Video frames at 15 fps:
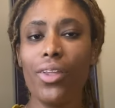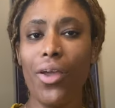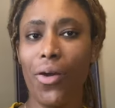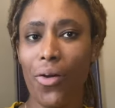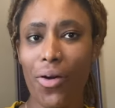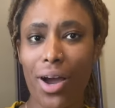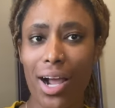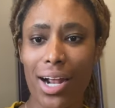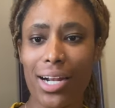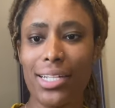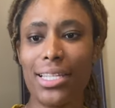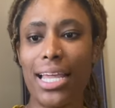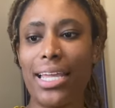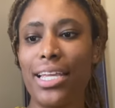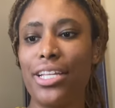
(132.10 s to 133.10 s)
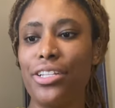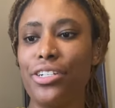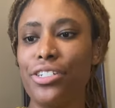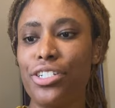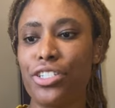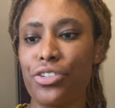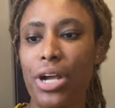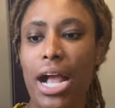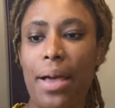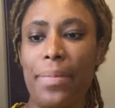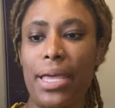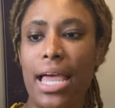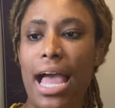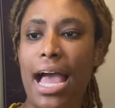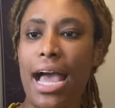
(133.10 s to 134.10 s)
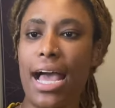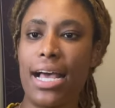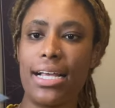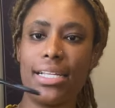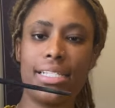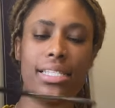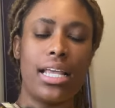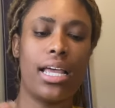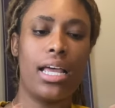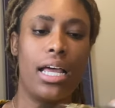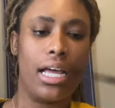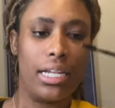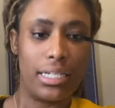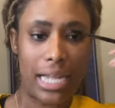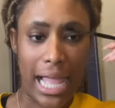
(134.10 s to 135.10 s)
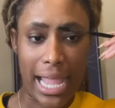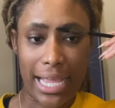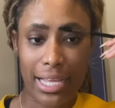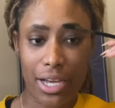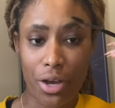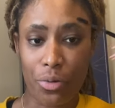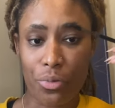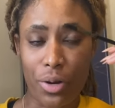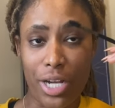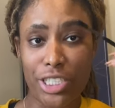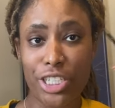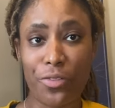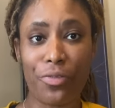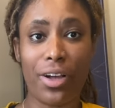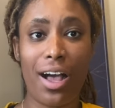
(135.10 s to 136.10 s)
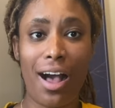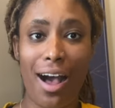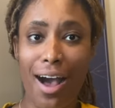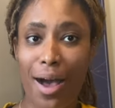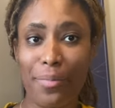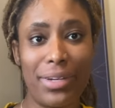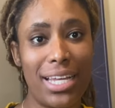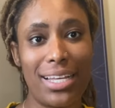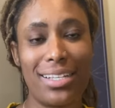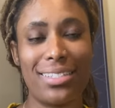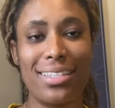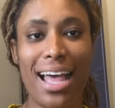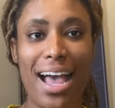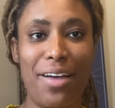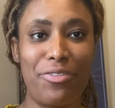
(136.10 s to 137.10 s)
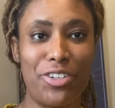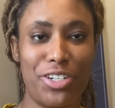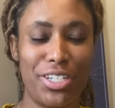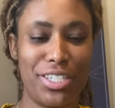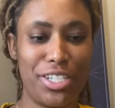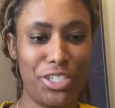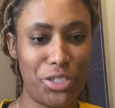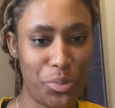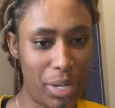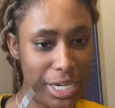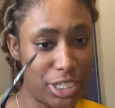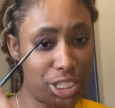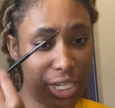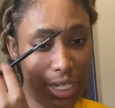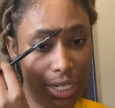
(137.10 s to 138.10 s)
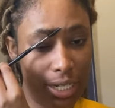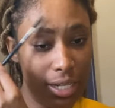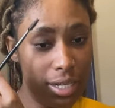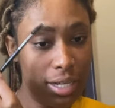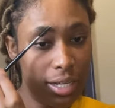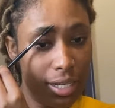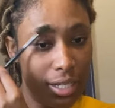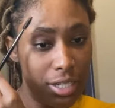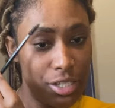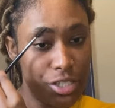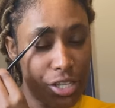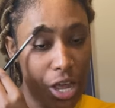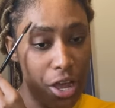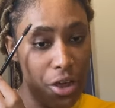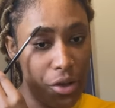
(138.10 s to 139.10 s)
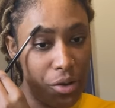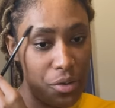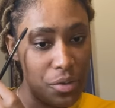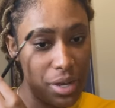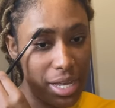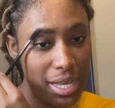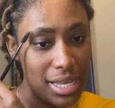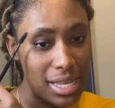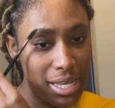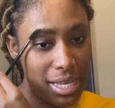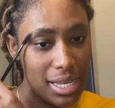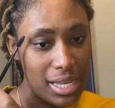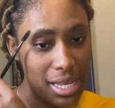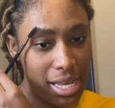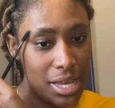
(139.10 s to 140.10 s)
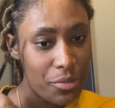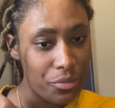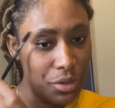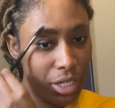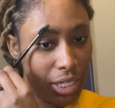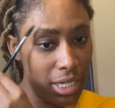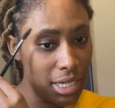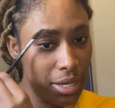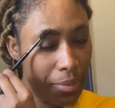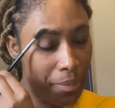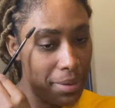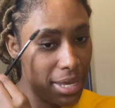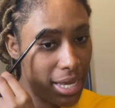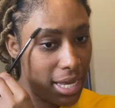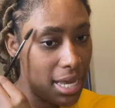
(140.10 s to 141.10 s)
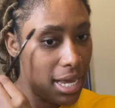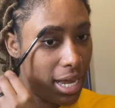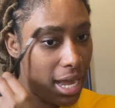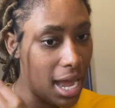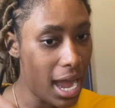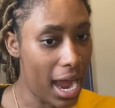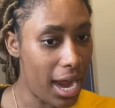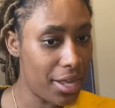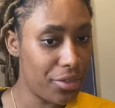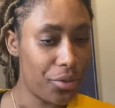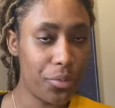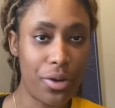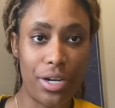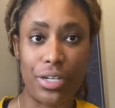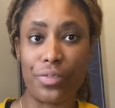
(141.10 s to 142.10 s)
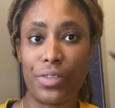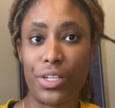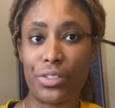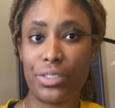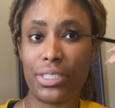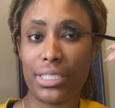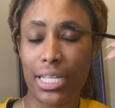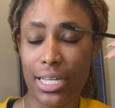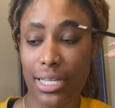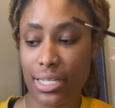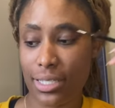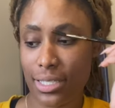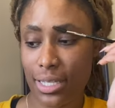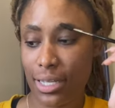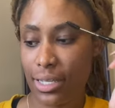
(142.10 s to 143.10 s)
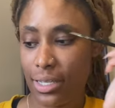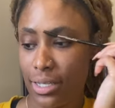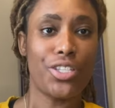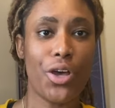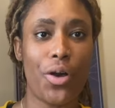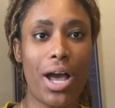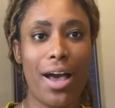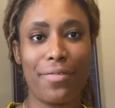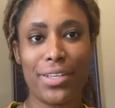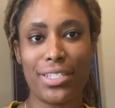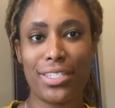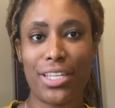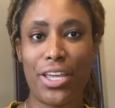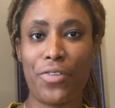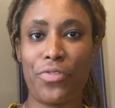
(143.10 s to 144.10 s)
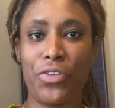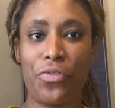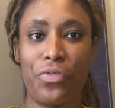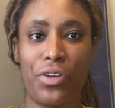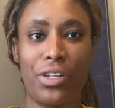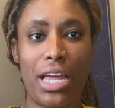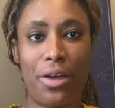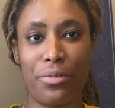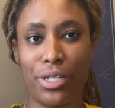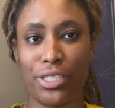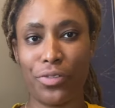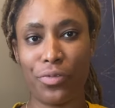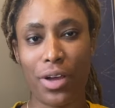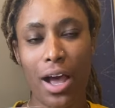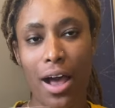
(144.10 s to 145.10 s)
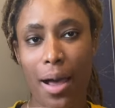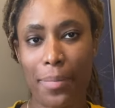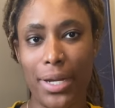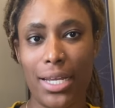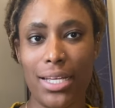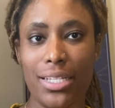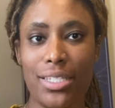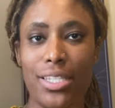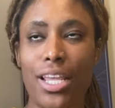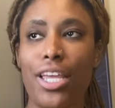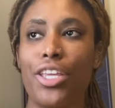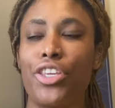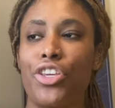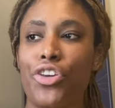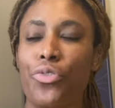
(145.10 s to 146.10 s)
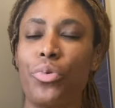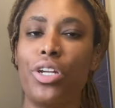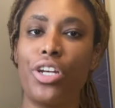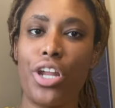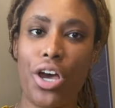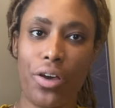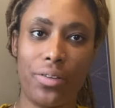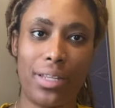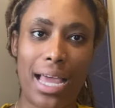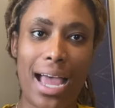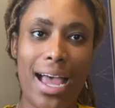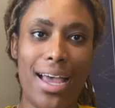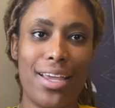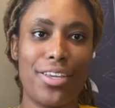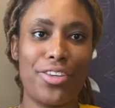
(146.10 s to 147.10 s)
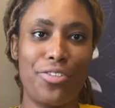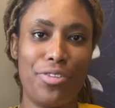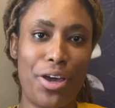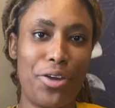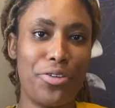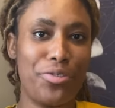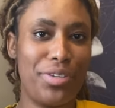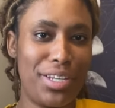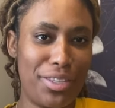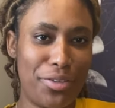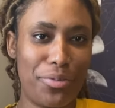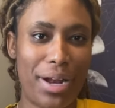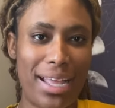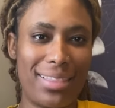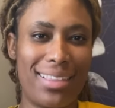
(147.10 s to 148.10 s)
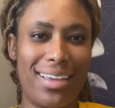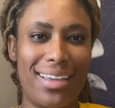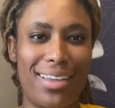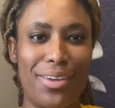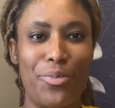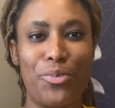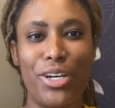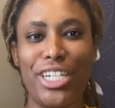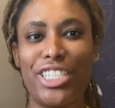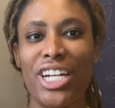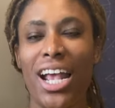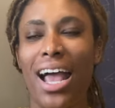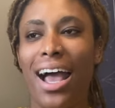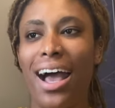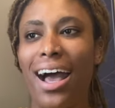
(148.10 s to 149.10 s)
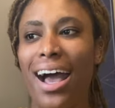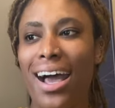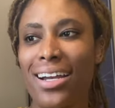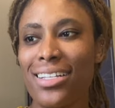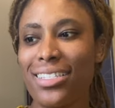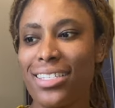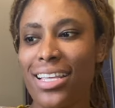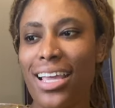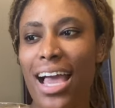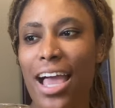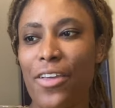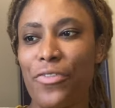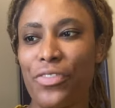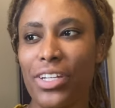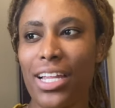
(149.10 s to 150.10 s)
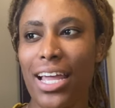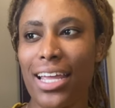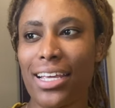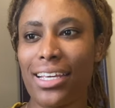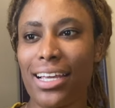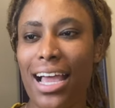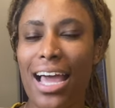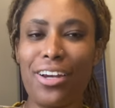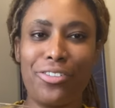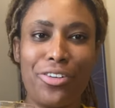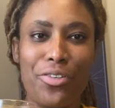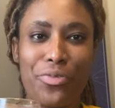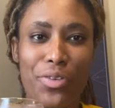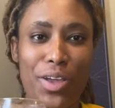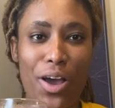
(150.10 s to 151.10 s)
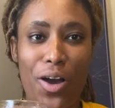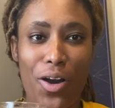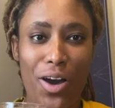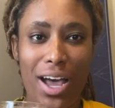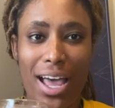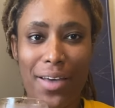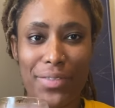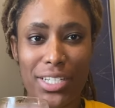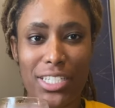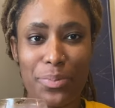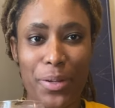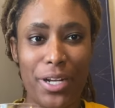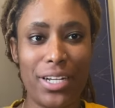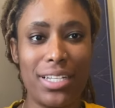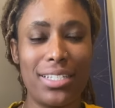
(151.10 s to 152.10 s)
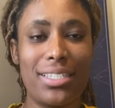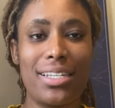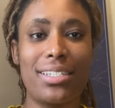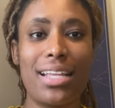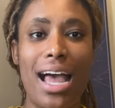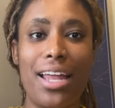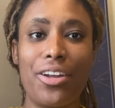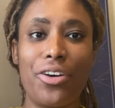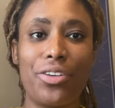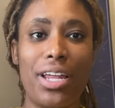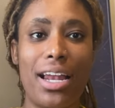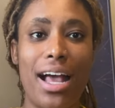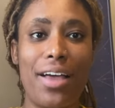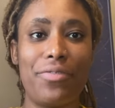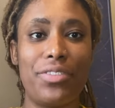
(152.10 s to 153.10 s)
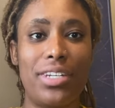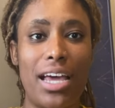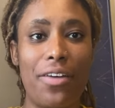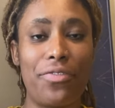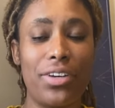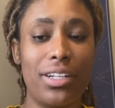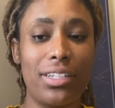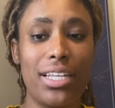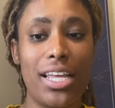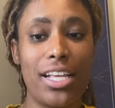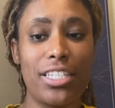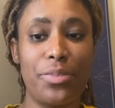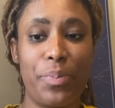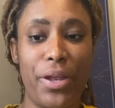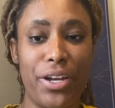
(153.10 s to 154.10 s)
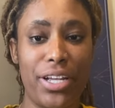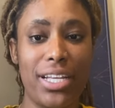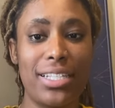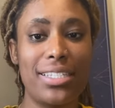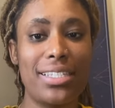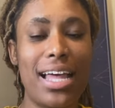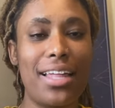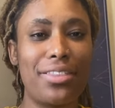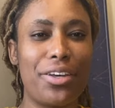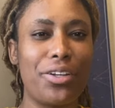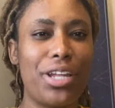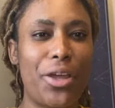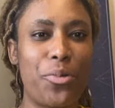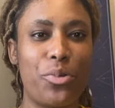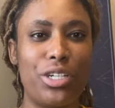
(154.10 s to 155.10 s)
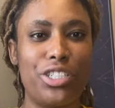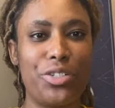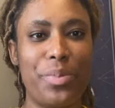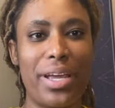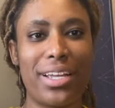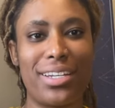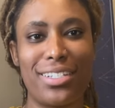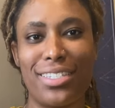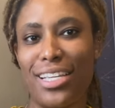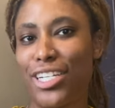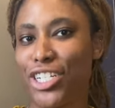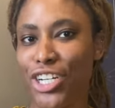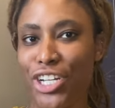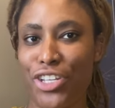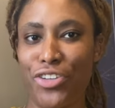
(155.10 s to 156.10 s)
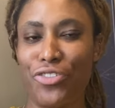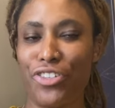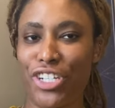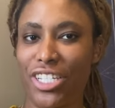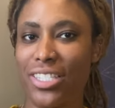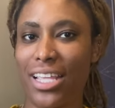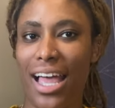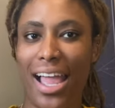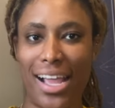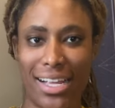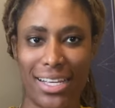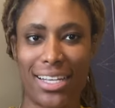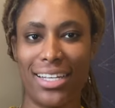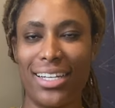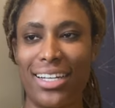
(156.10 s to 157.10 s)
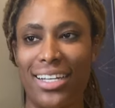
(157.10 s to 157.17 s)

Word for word: or they either describe it as like a rush of calmness after a situation. So it really could be either one of those things. So obviously if you feel that rush of calmness, you would know that, you know, you did the right thing, which honestly, I feel like, I don't know if we all have experienced this. I know that I've definitely experienced that though. Like once you make a decision and you just like,